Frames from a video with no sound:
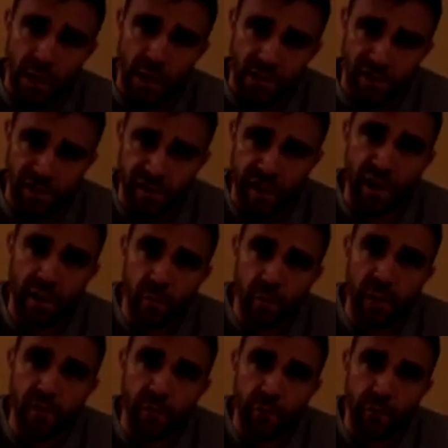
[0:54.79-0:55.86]
just
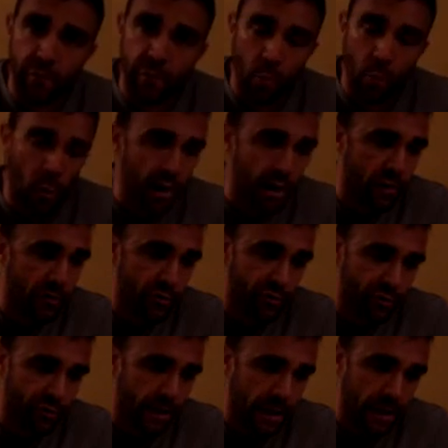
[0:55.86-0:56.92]
inexpensive footwear to
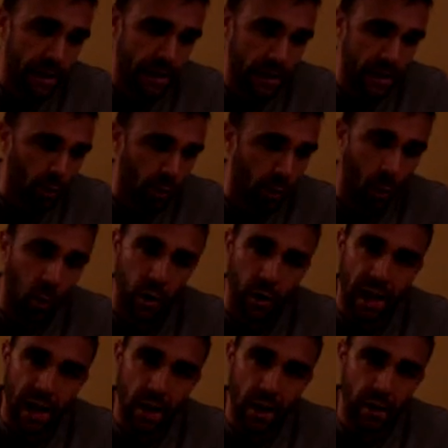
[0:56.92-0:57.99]
train in or to
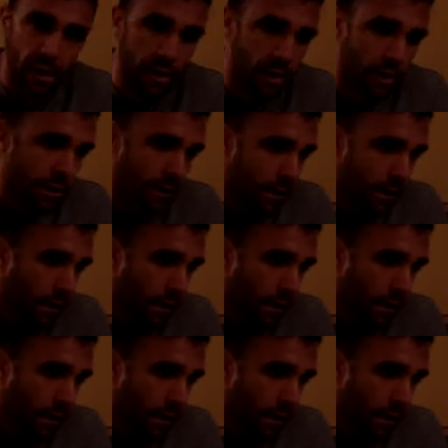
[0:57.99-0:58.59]
work out in.